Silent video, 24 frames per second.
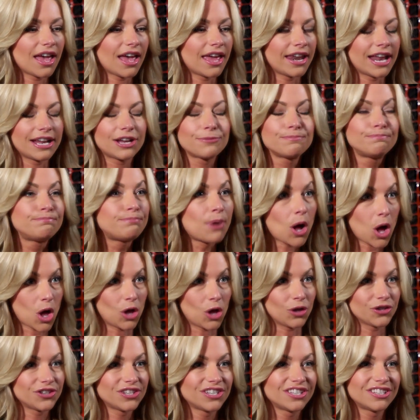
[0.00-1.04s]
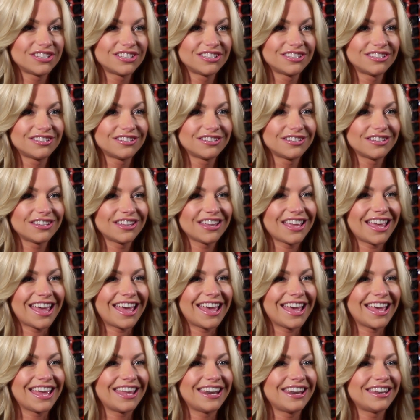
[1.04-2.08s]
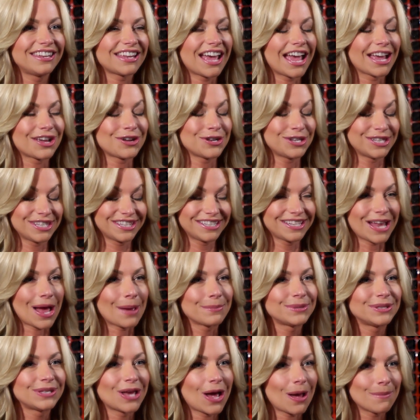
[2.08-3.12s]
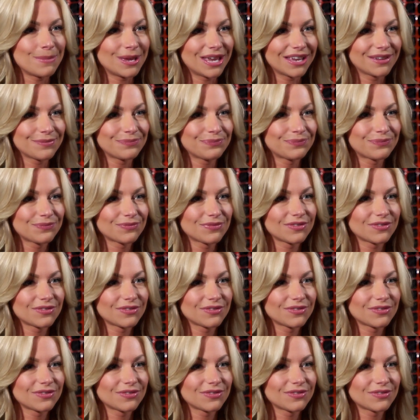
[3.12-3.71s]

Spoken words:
And I bawled, and I couldn't stop sobbing.